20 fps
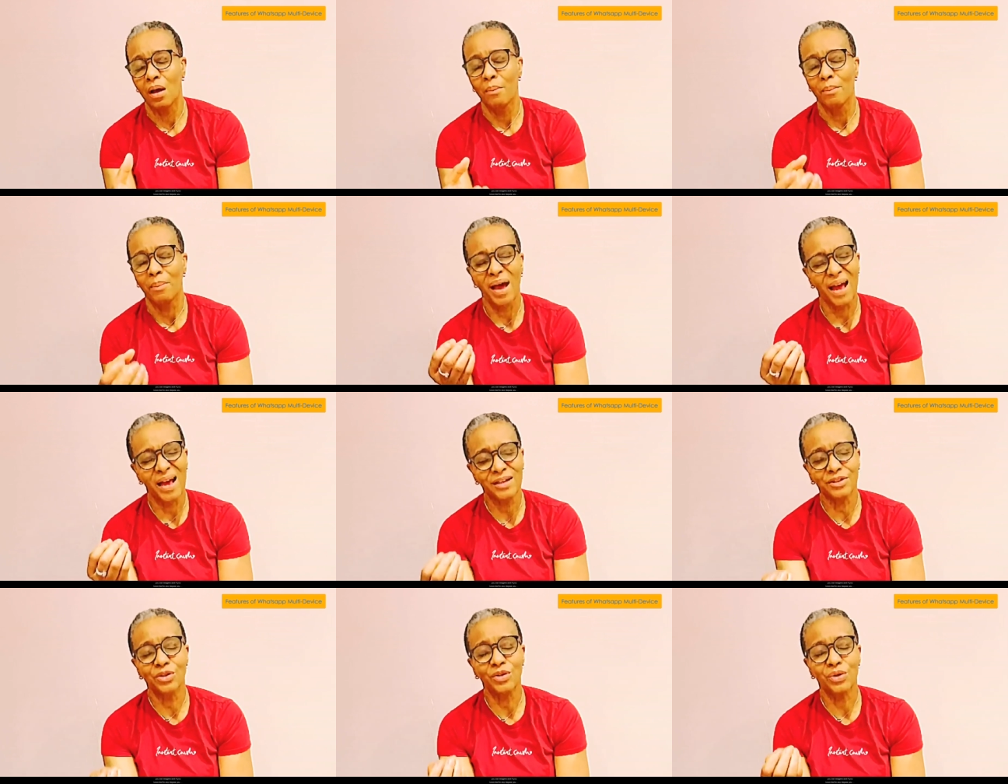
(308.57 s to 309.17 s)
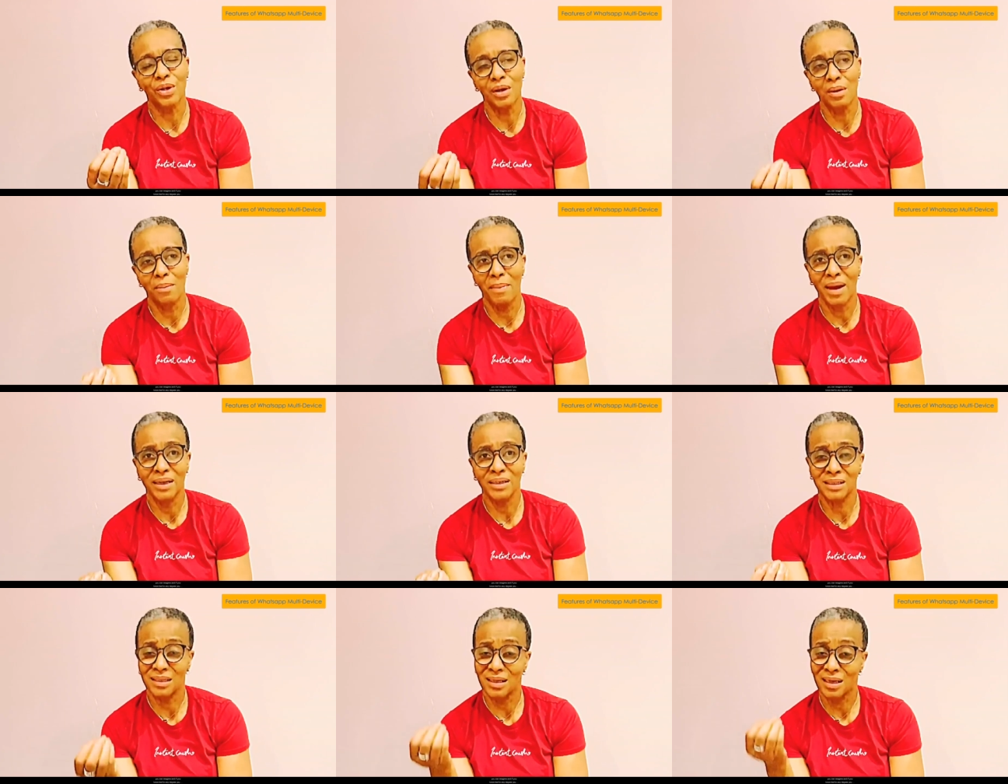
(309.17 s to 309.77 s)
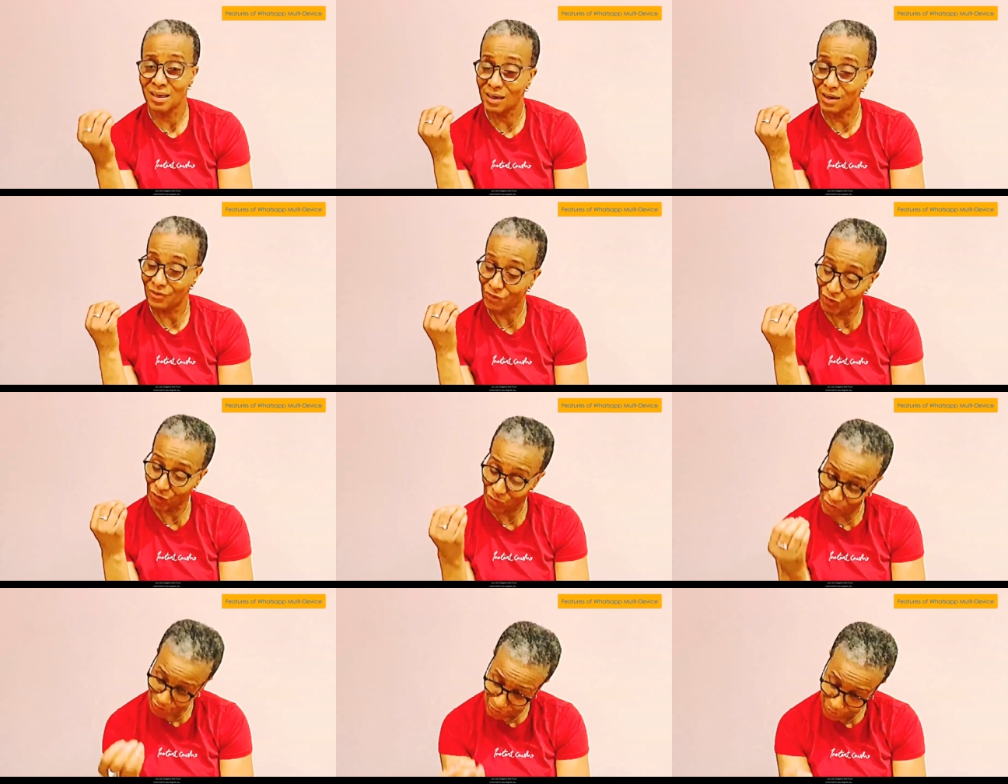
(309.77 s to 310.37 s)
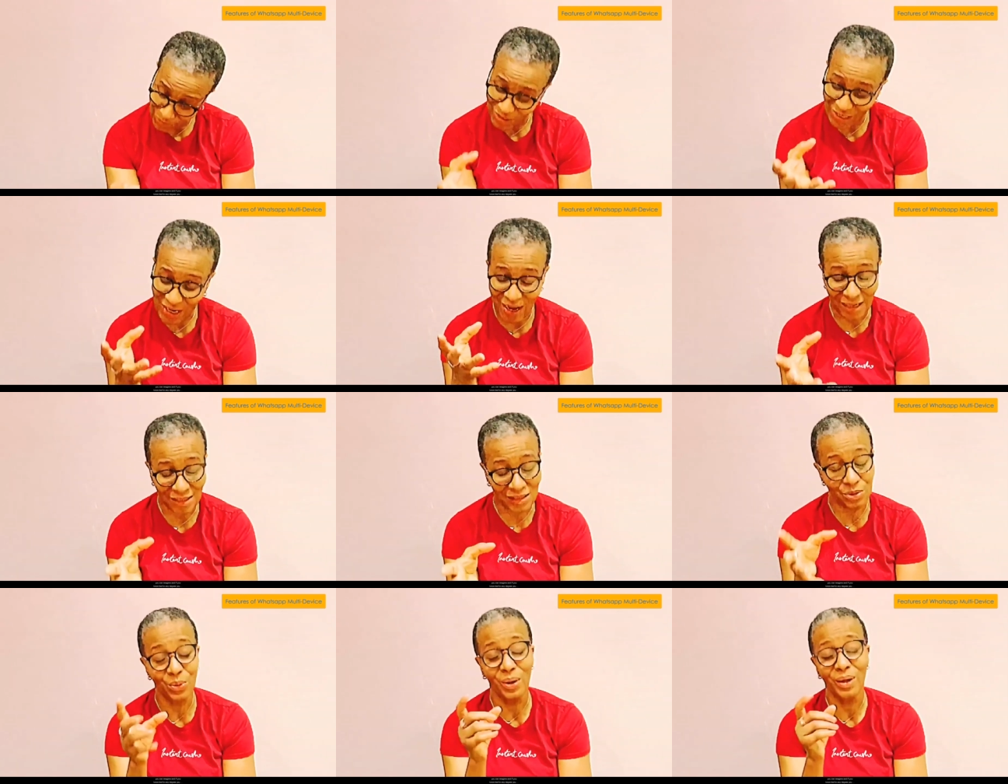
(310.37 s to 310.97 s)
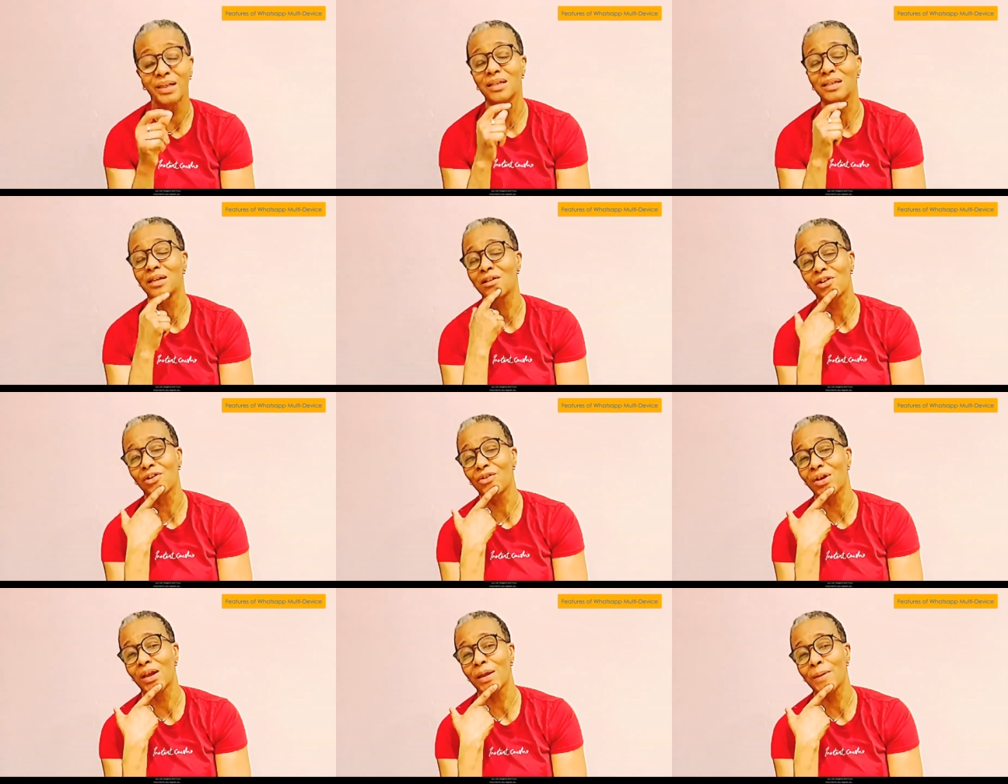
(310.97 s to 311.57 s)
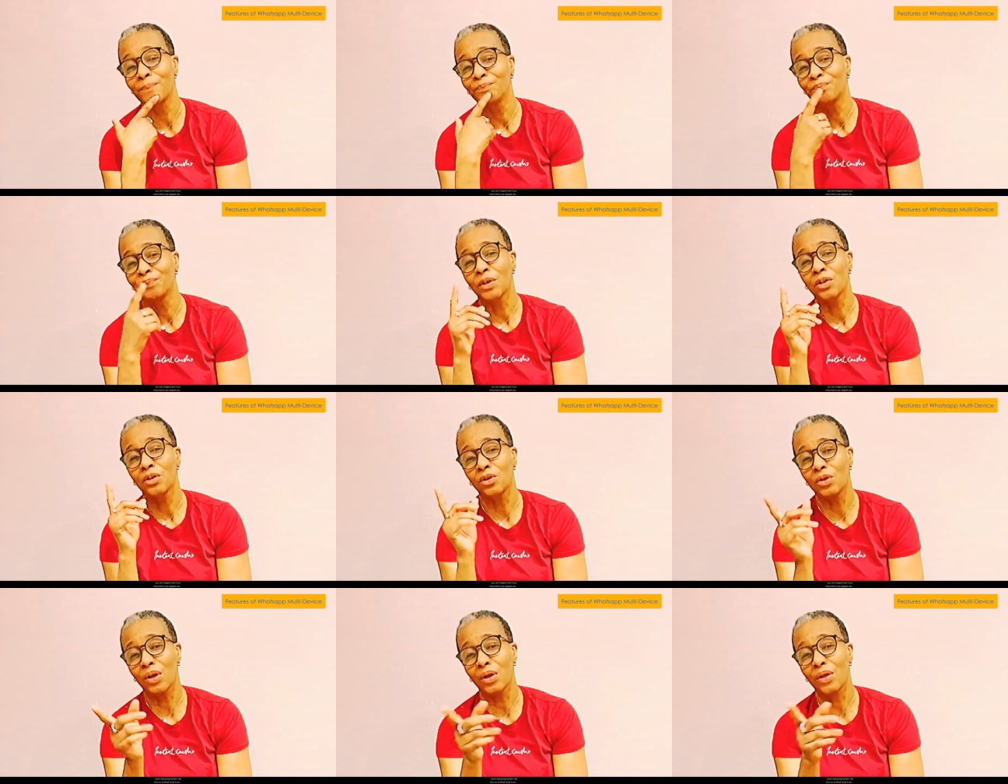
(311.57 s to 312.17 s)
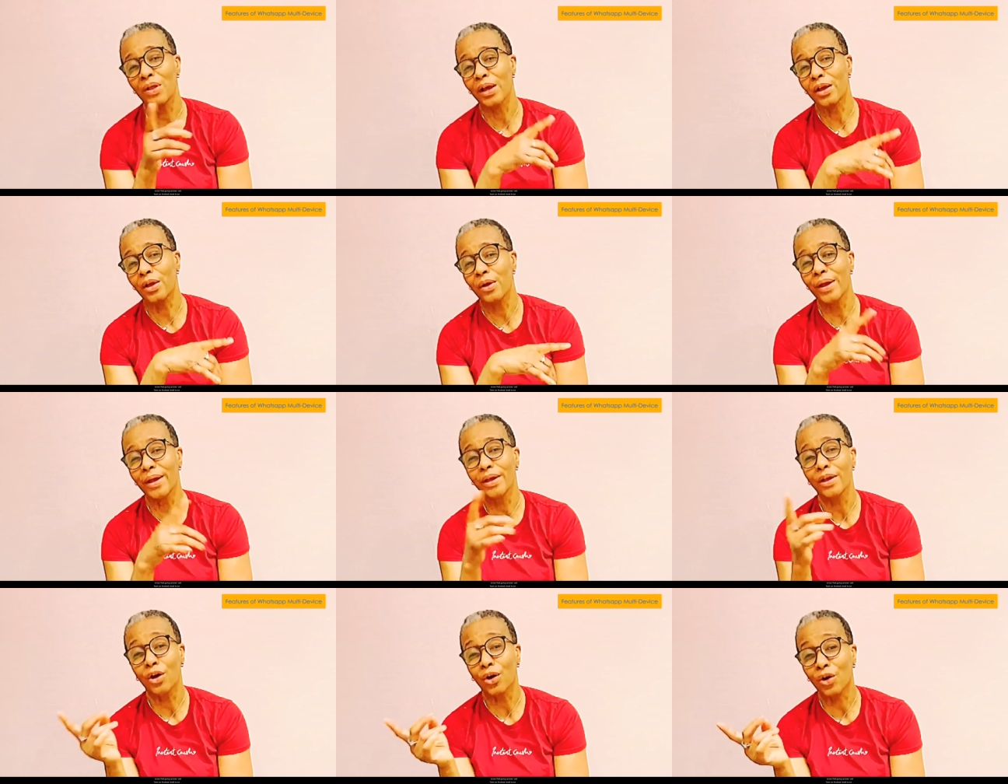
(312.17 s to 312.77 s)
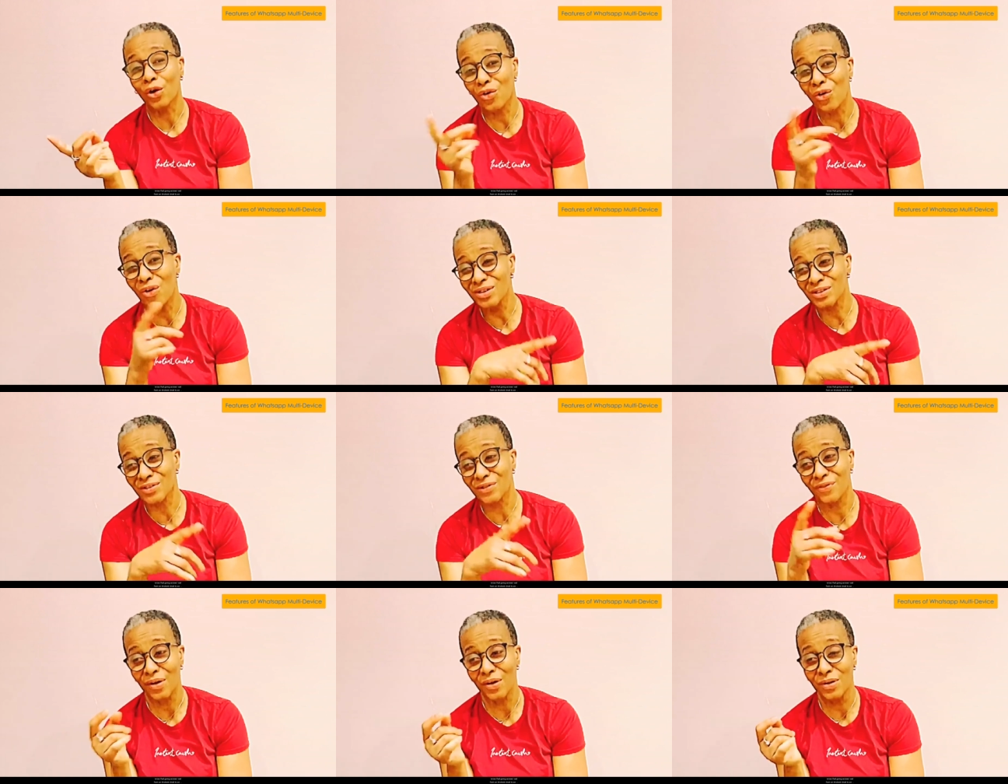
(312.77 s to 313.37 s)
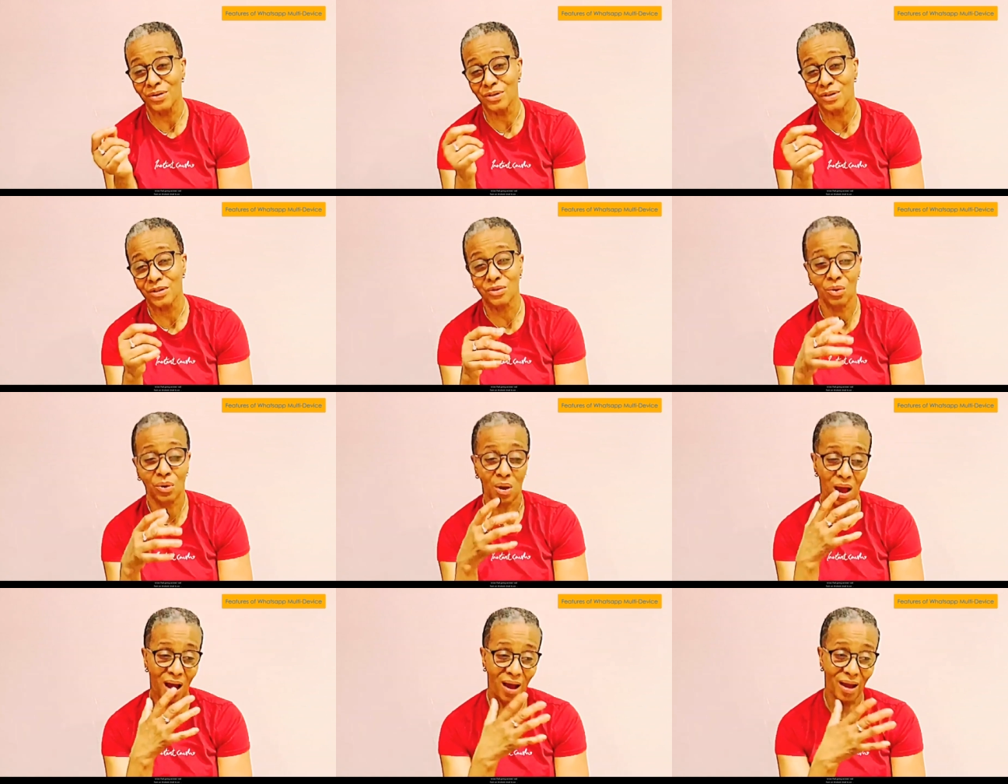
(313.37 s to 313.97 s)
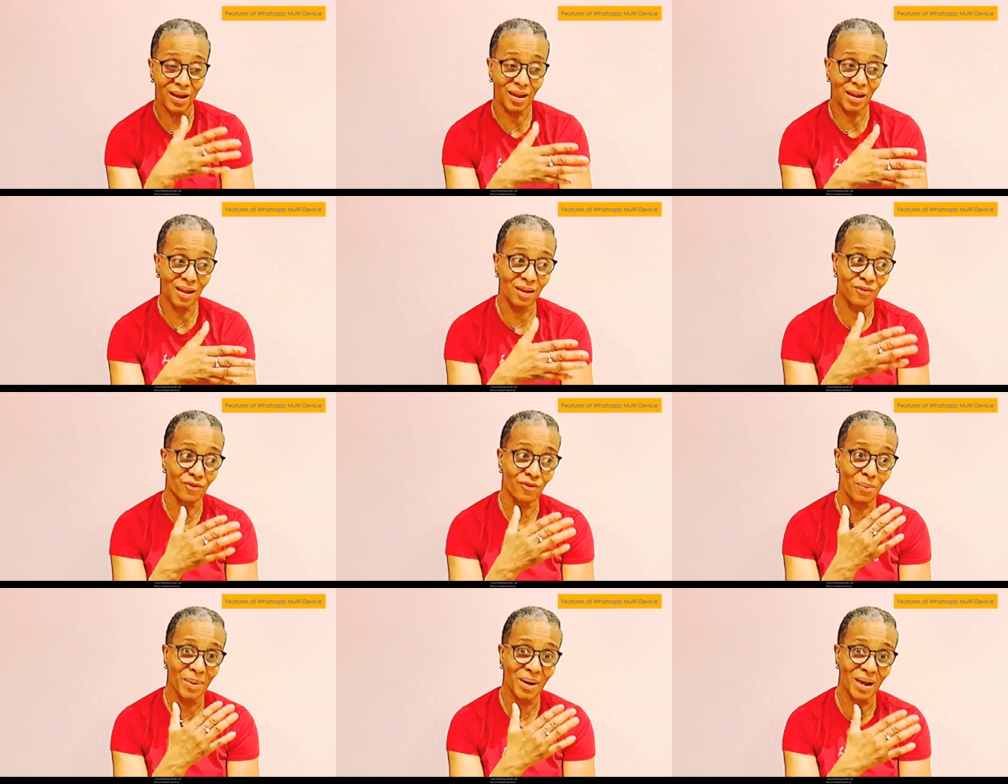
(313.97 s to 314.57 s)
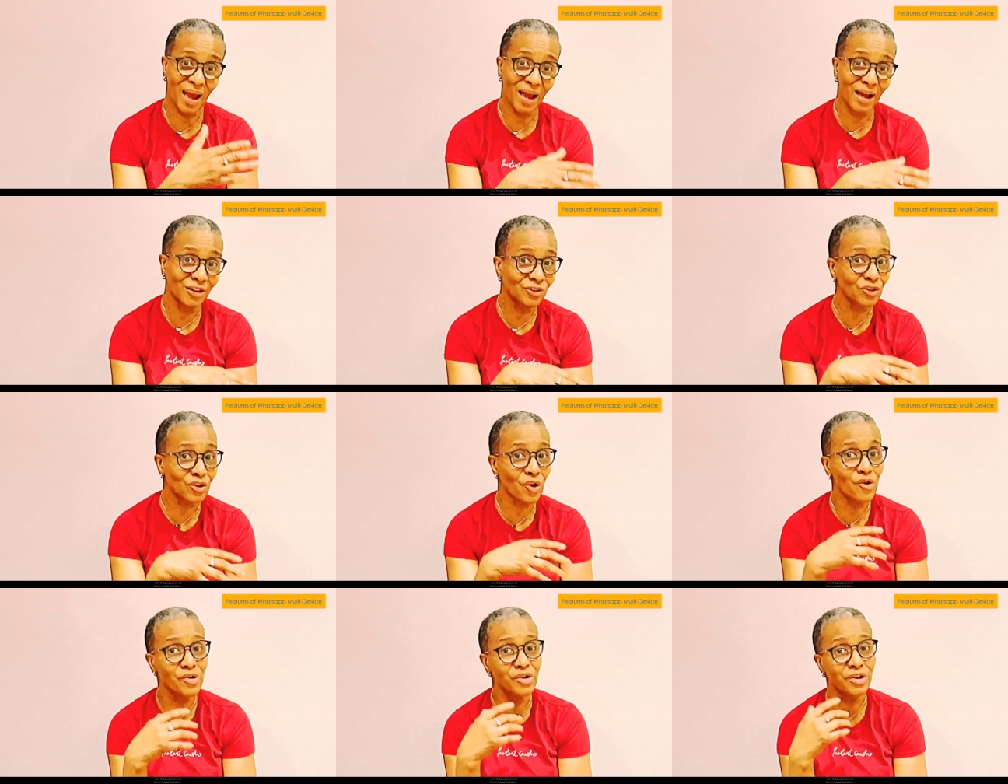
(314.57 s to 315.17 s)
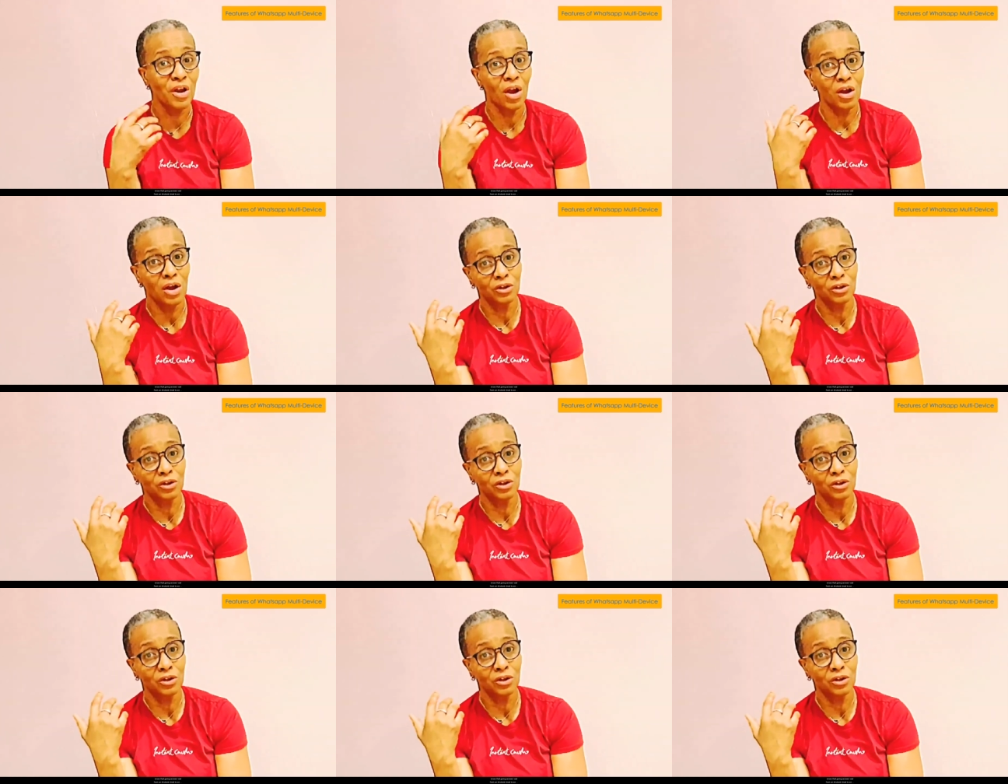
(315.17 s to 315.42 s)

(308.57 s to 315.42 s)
But as you can imagine, and if you know tech to any degree, you know that going across phones, i.e. from an Android